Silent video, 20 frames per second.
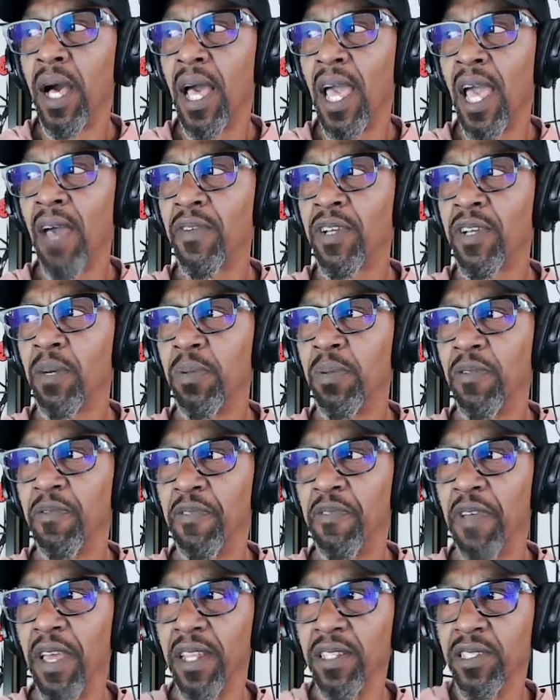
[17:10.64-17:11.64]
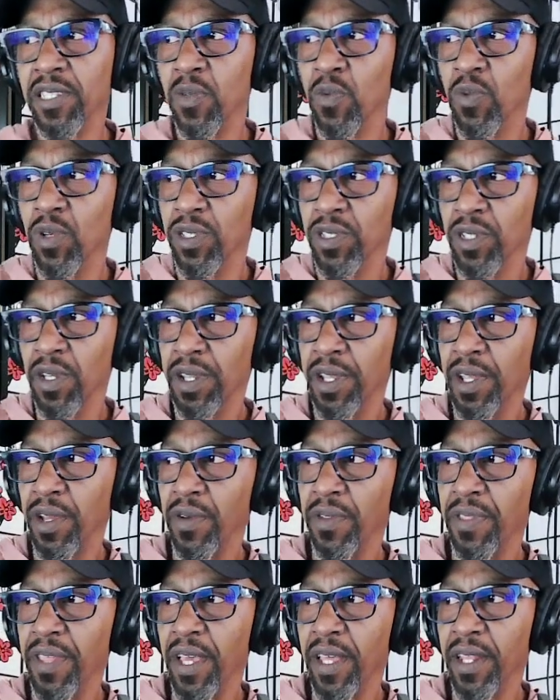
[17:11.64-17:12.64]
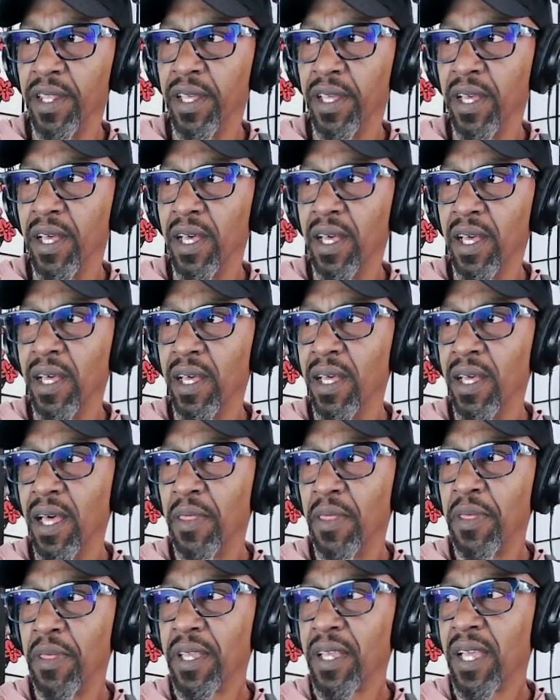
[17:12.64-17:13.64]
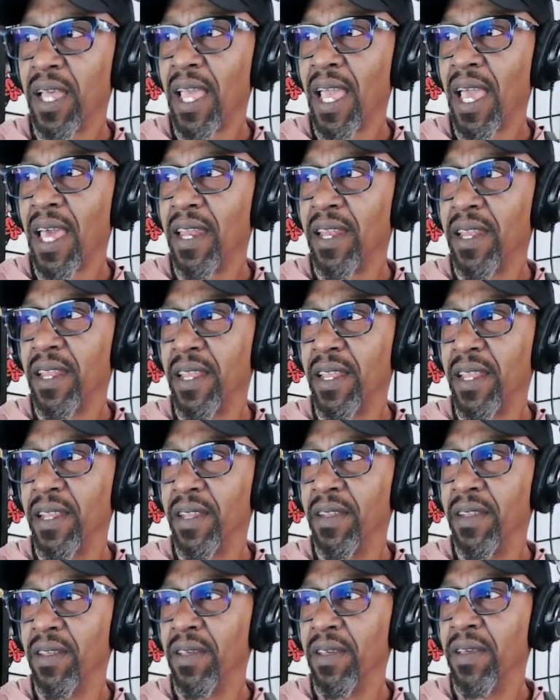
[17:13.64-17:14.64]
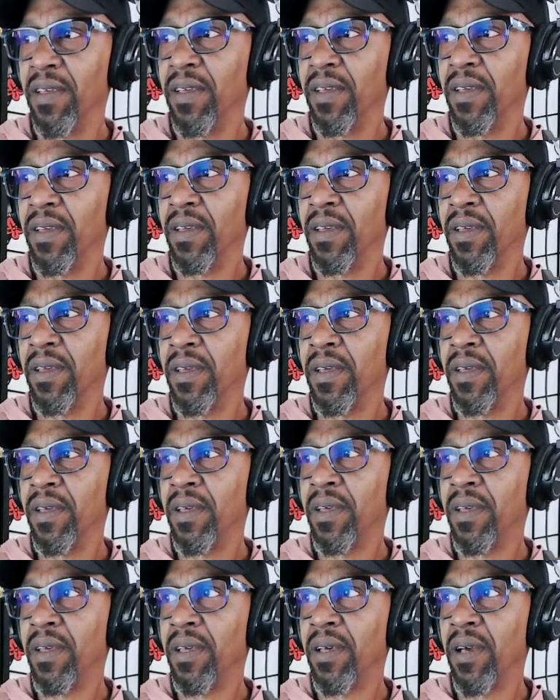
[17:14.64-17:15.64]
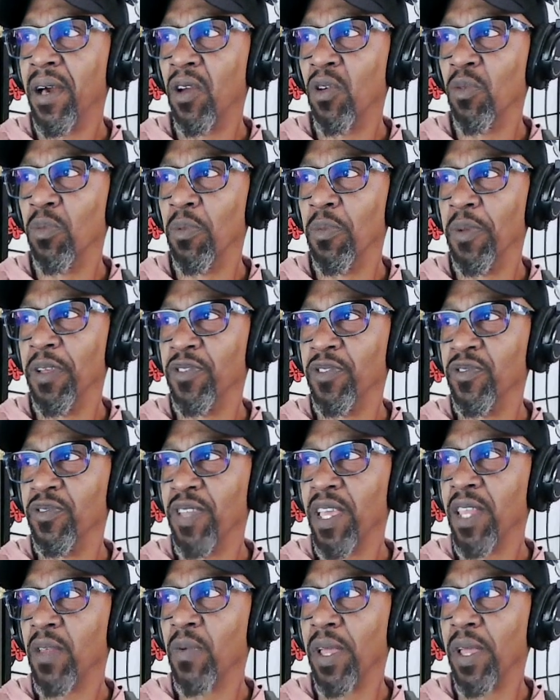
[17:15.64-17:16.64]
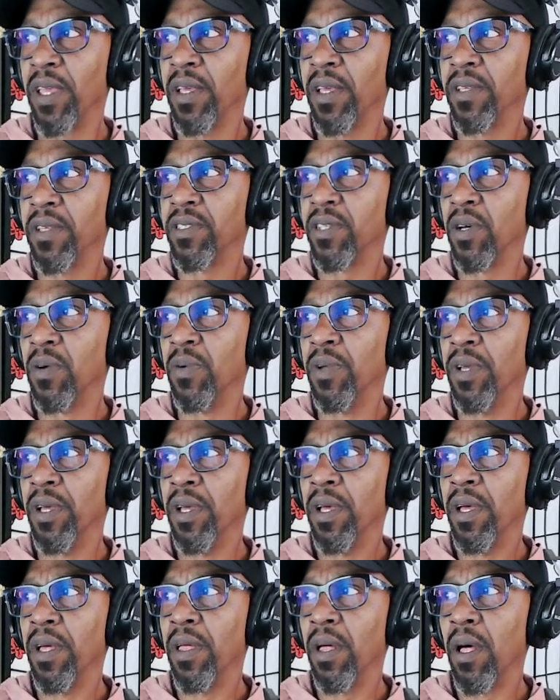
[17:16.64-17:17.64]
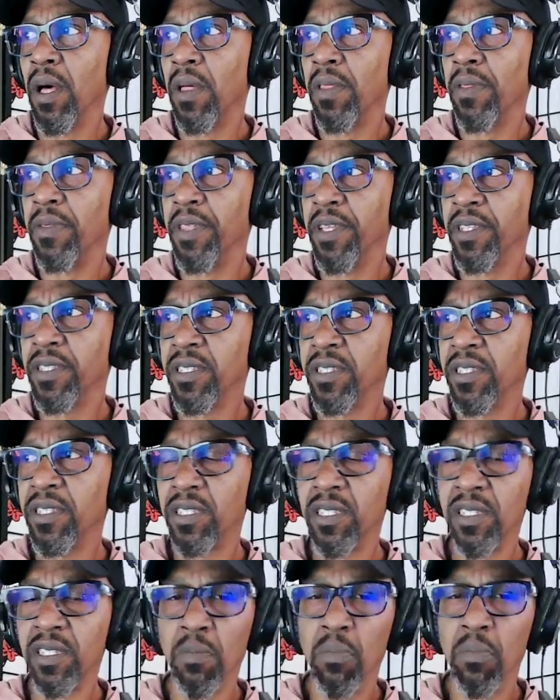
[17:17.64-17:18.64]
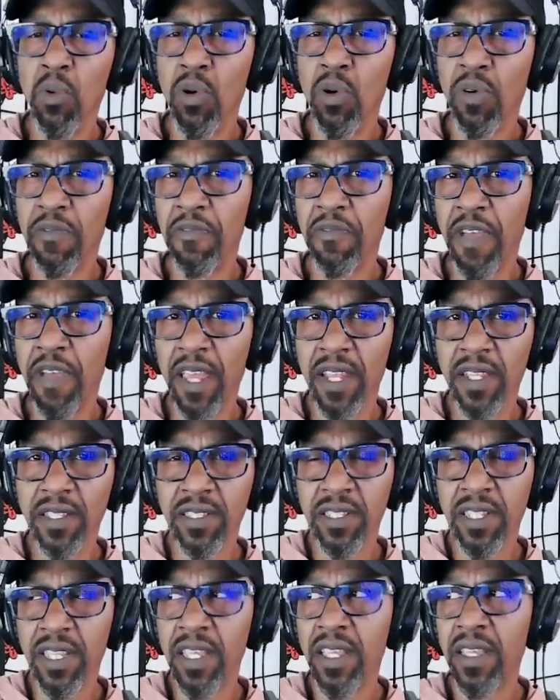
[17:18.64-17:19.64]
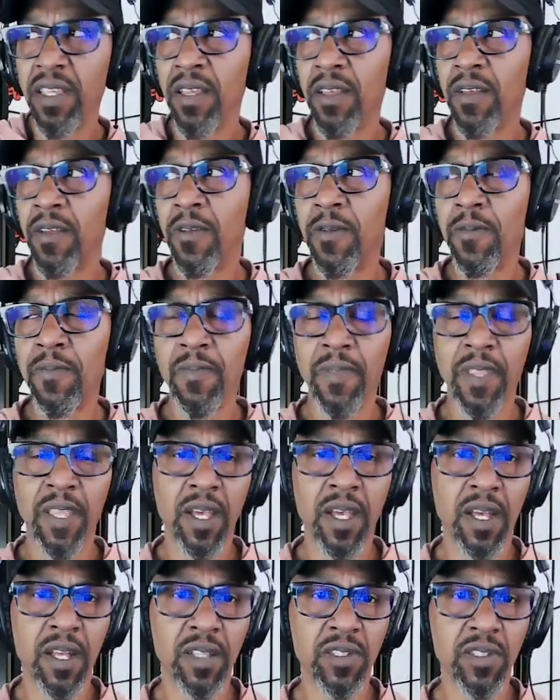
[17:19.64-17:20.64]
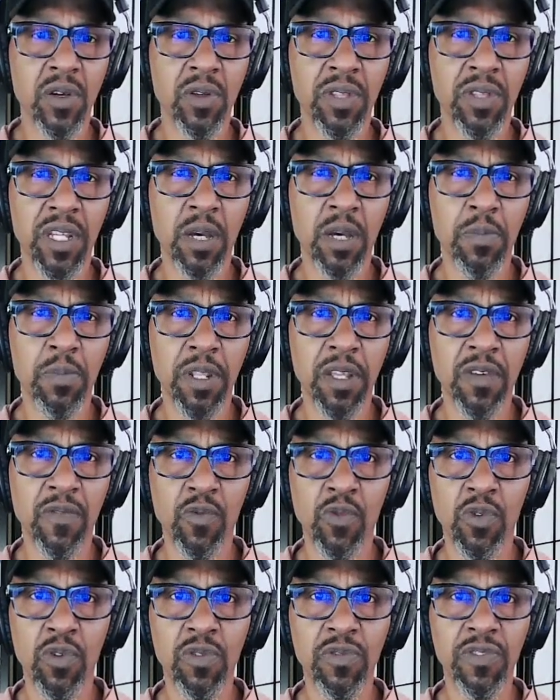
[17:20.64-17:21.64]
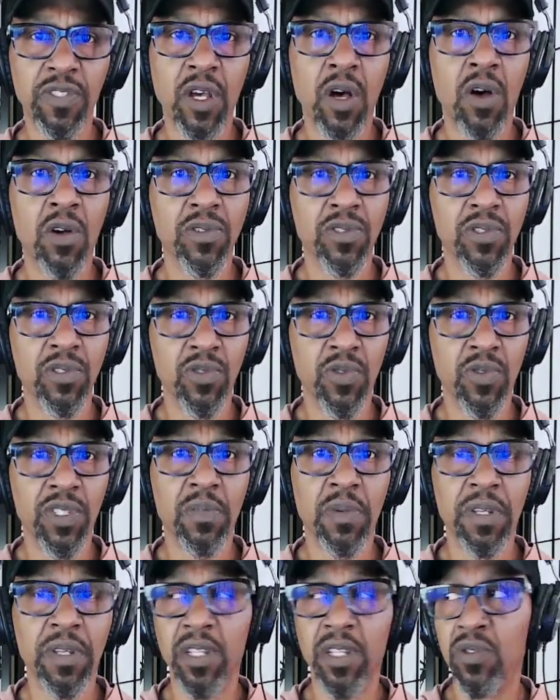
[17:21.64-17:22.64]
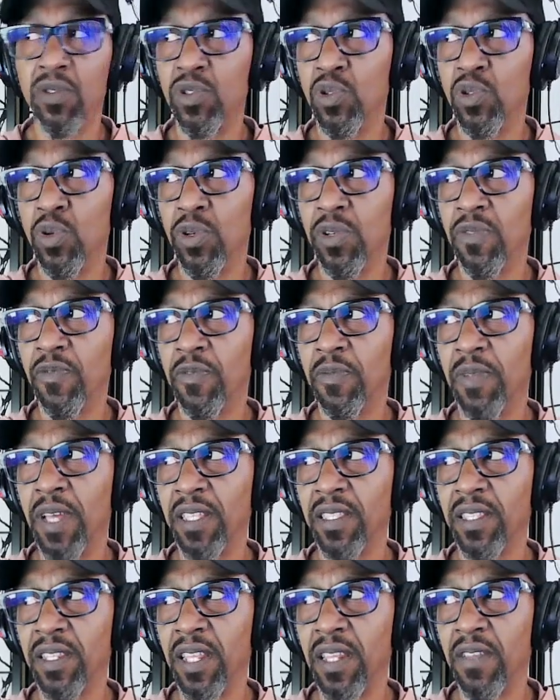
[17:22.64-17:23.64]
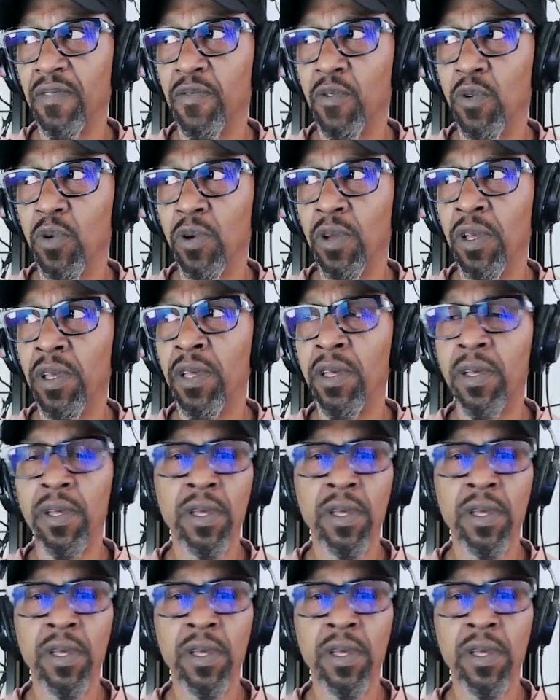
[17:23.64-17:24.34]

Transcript: I have a couple of fantasy ones on here that I think I added in honorable mentions. Anyway, so this is more fantasy. It's called The Company of Wolves, also directed by Neil Jordan from 1984.